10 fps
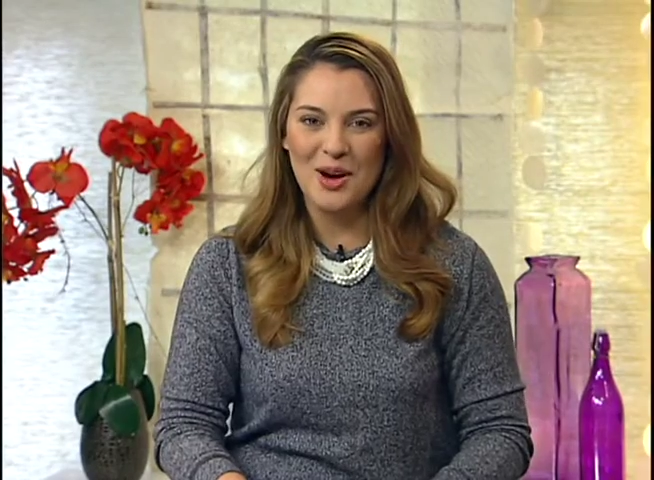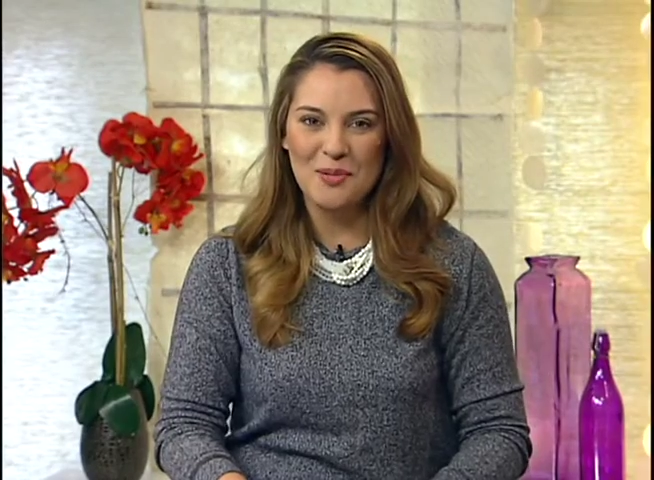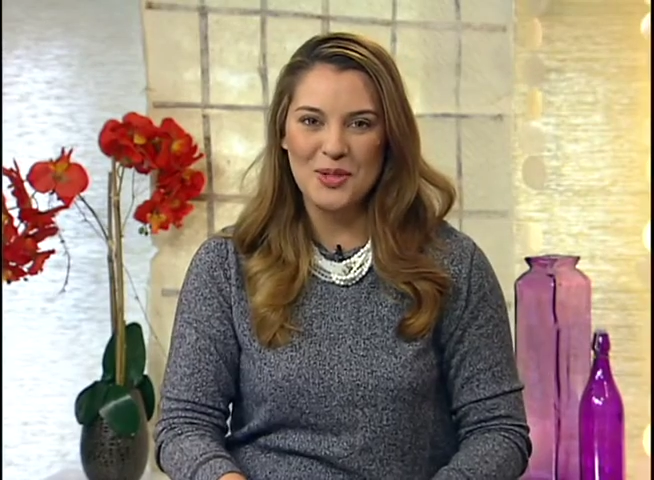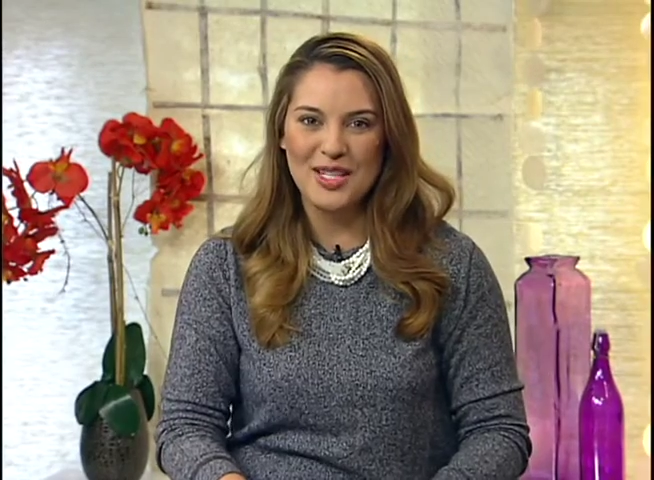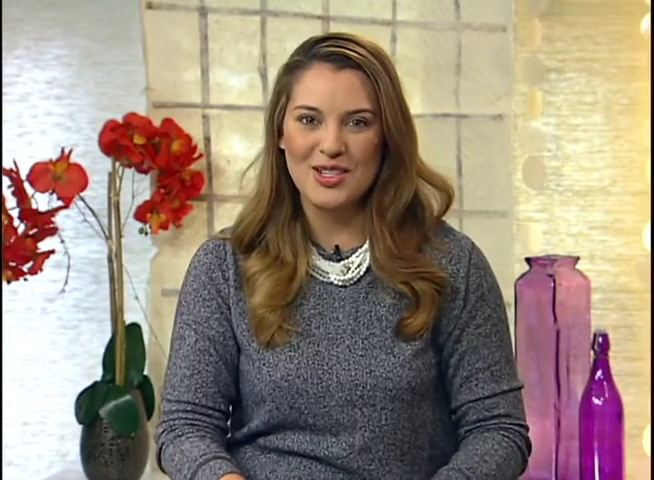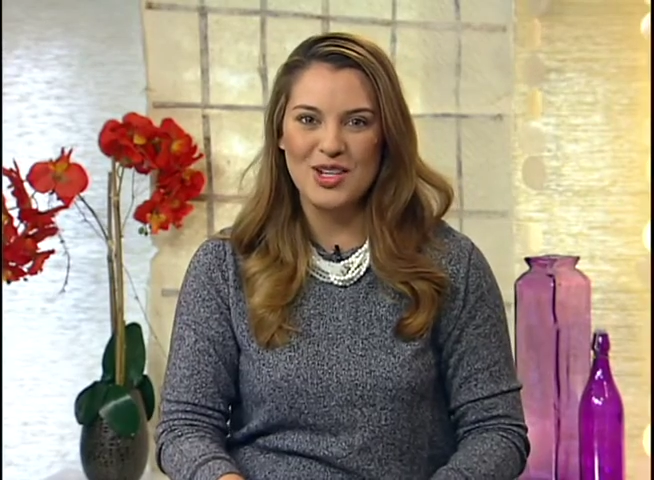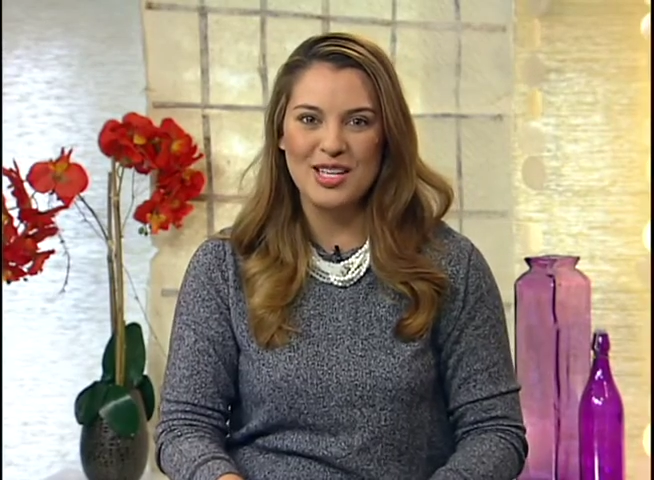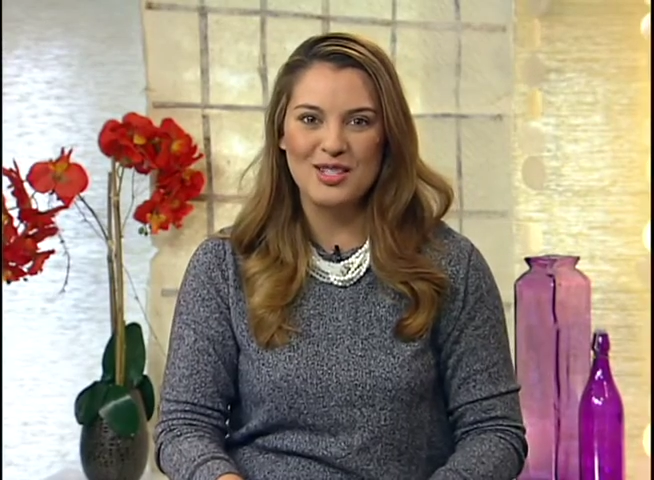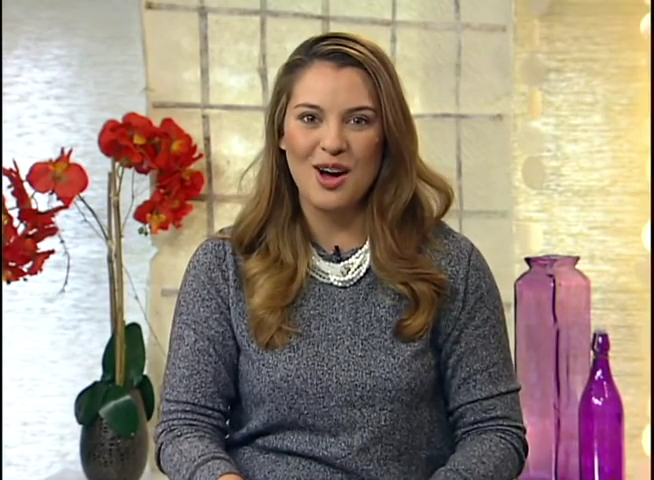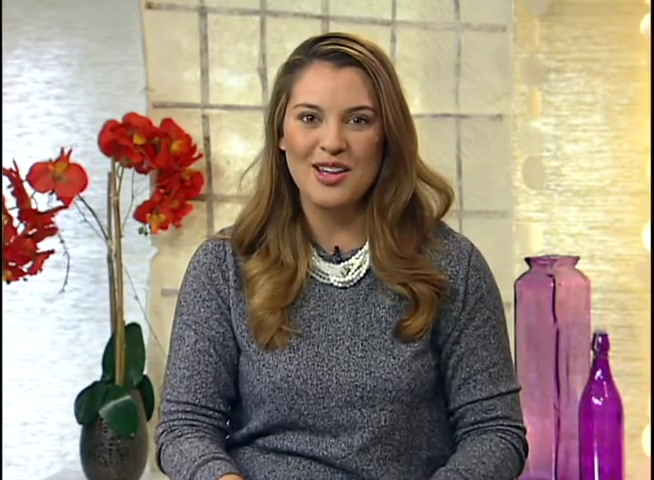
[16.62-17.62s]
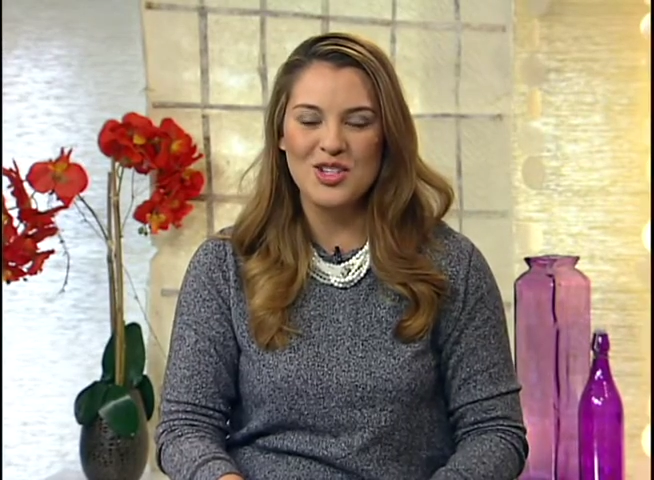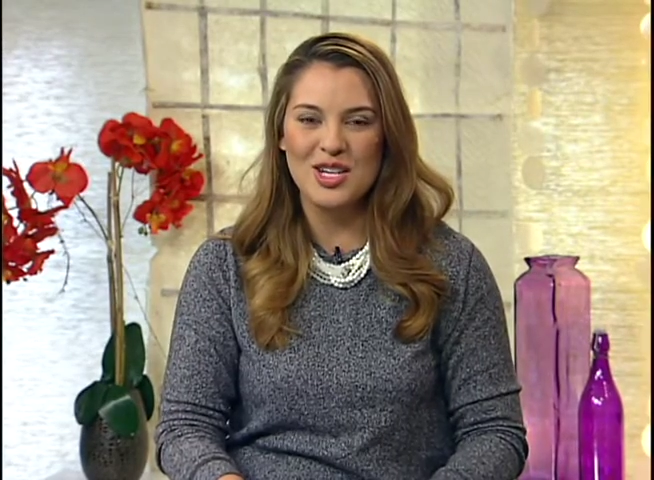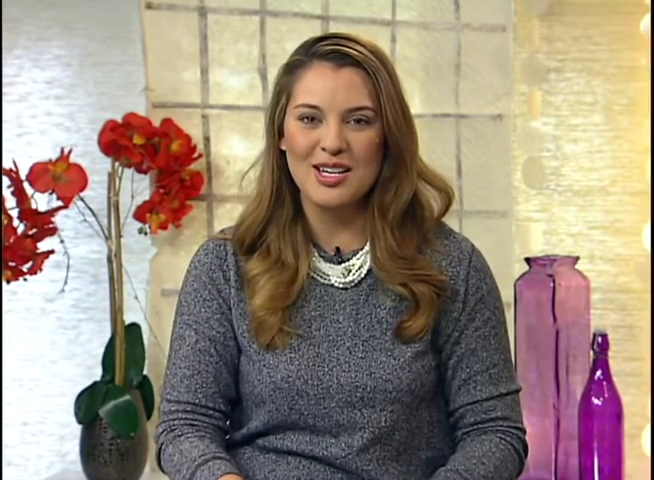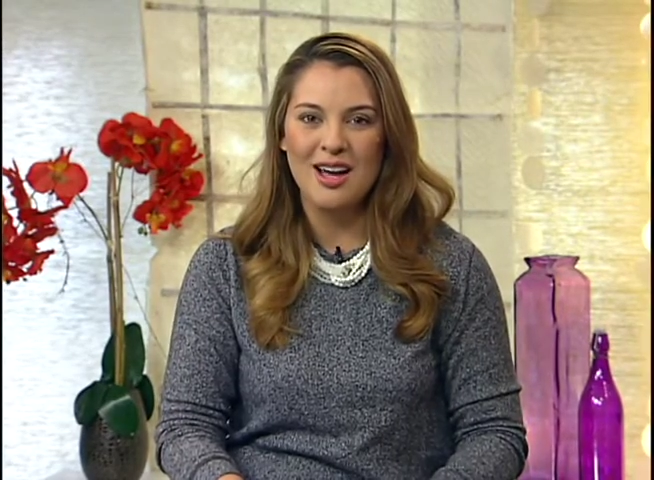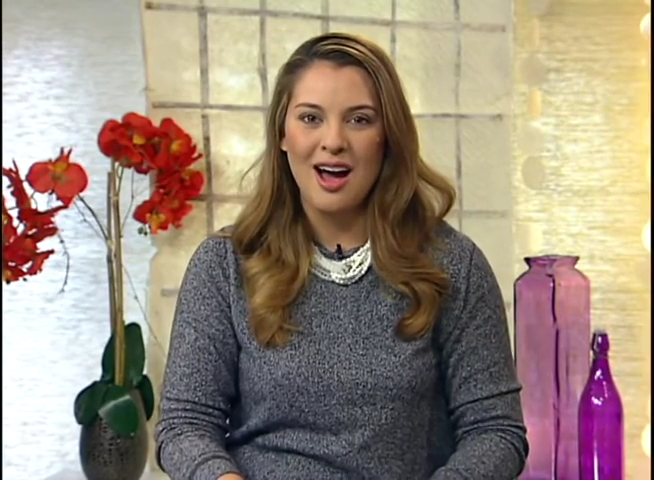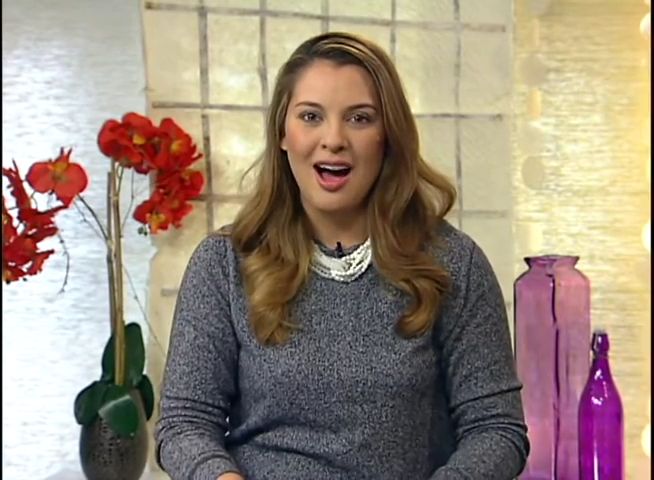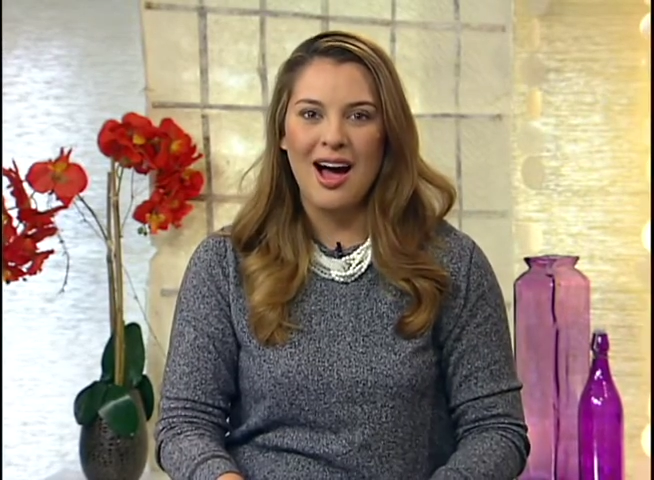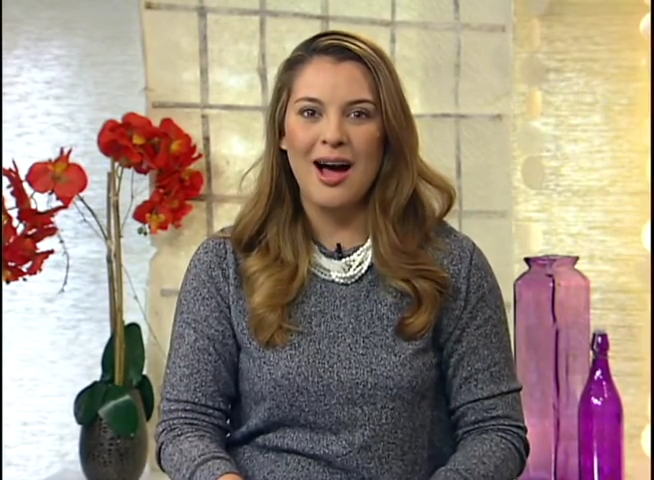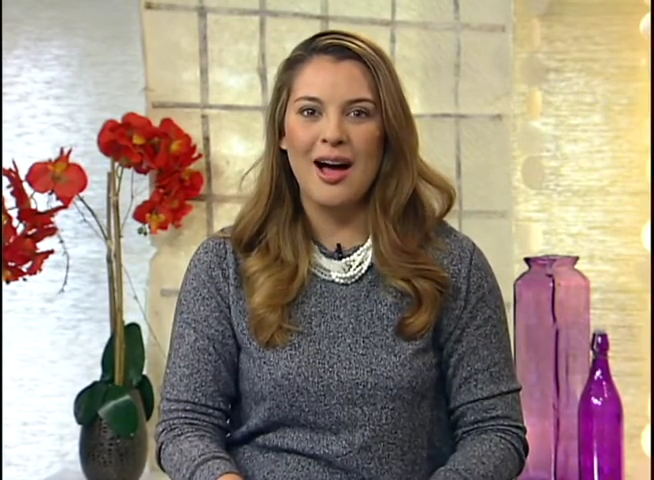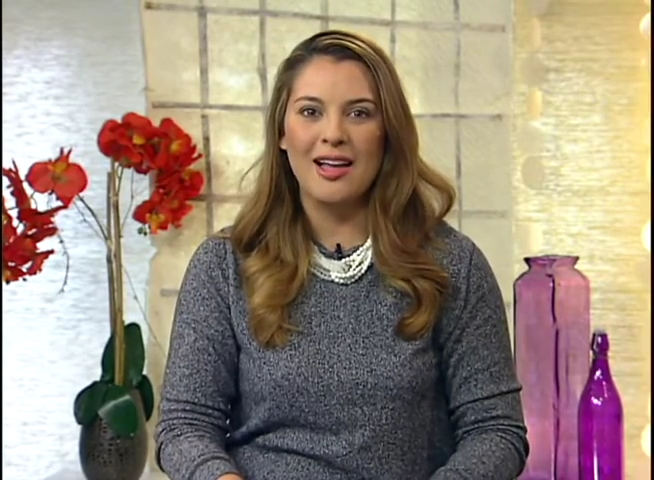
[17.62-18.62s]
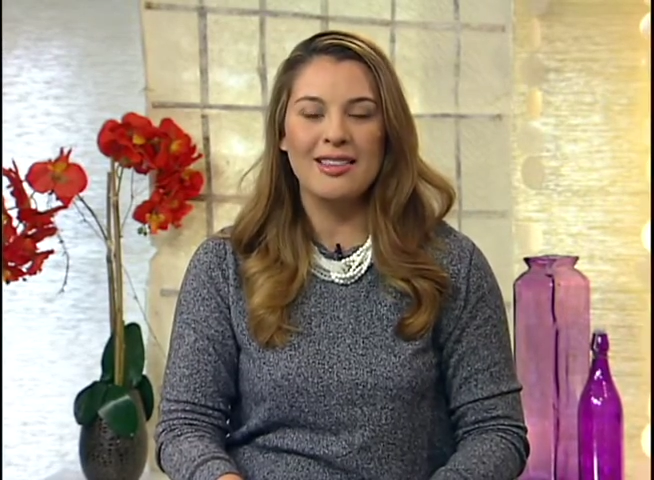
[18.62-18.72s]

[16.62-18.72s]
po si G. Tongi. Uh,